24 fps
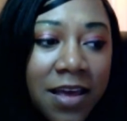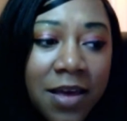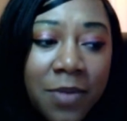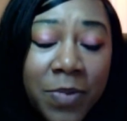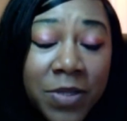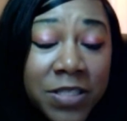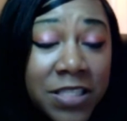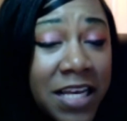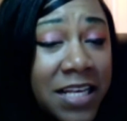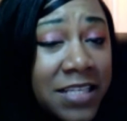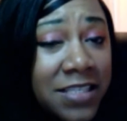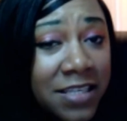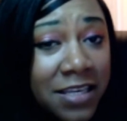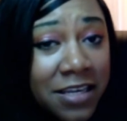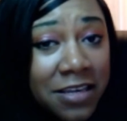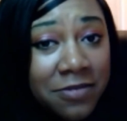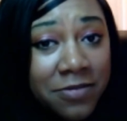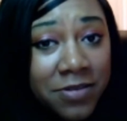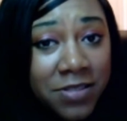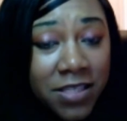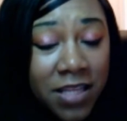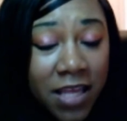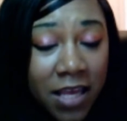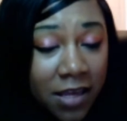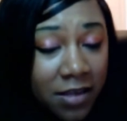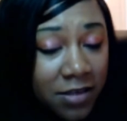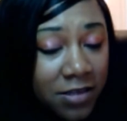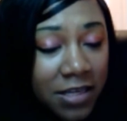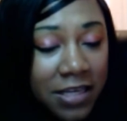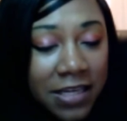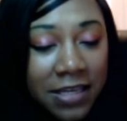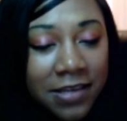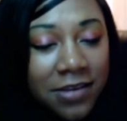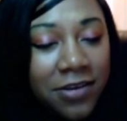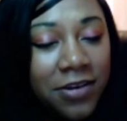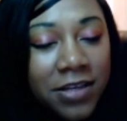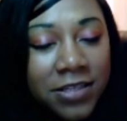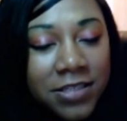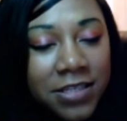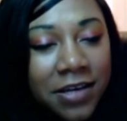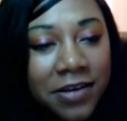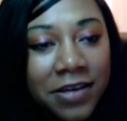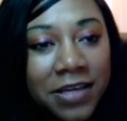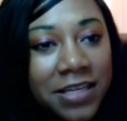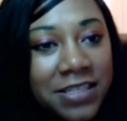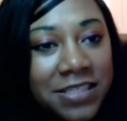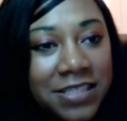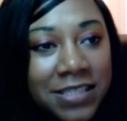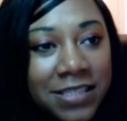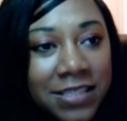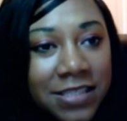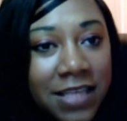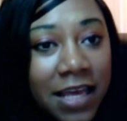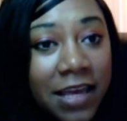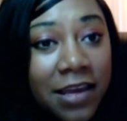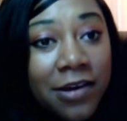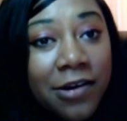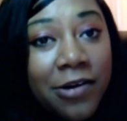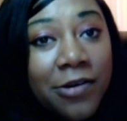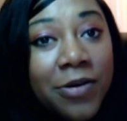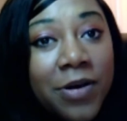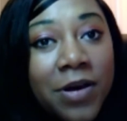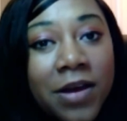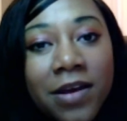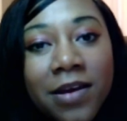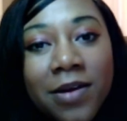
But Jesse was like, you could tell he's just psycho,